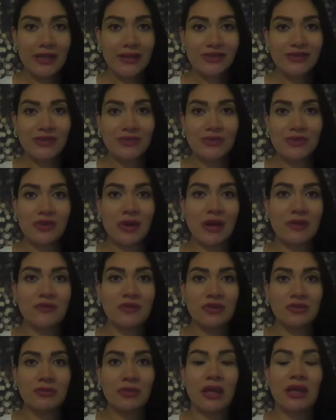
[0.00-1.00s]
subscribe
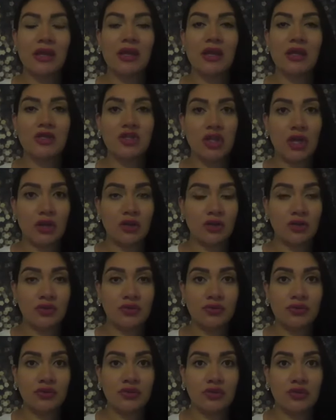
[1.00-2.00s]
to my
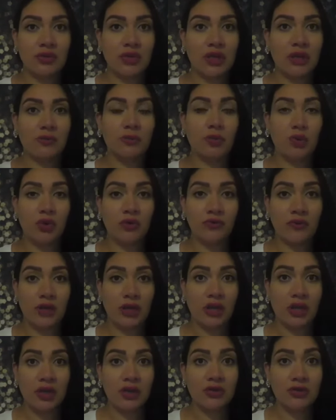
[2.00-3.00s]
channel to get more
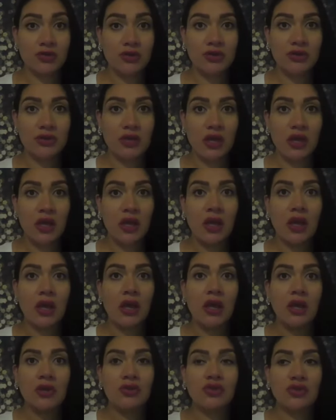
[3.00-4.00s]
videos,
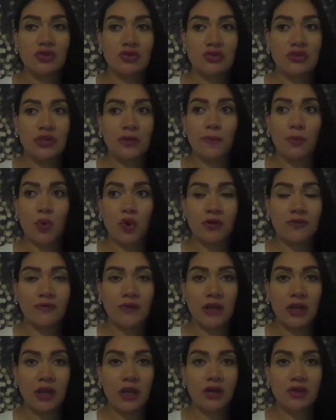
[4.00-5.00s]
to see more
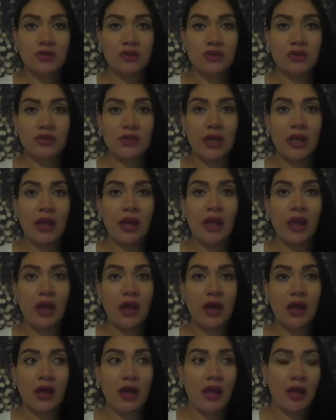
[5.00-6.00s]
videos.
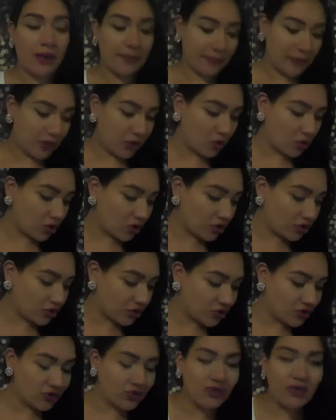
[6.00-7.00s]
Um, in order
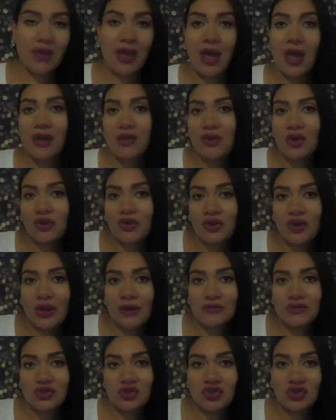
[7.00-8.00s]
to do that, all you
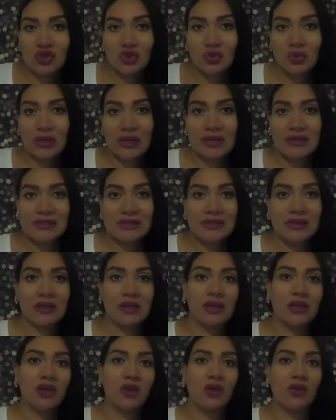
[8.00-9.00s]
have to do is
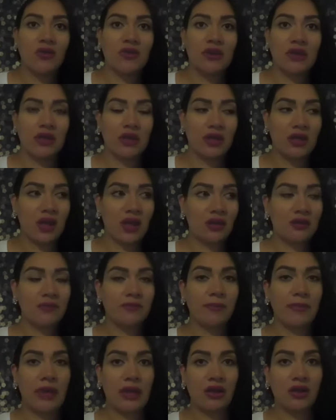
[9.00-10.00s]
click on the
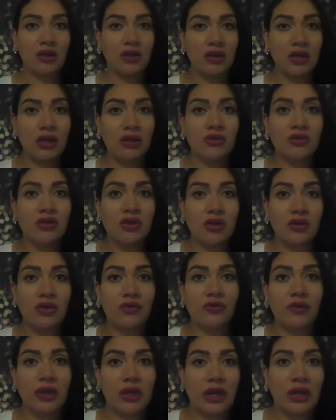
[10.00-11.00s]
bell
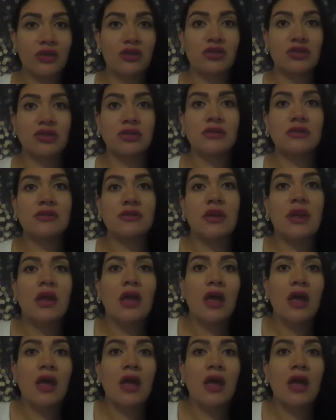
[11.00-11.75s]
notifications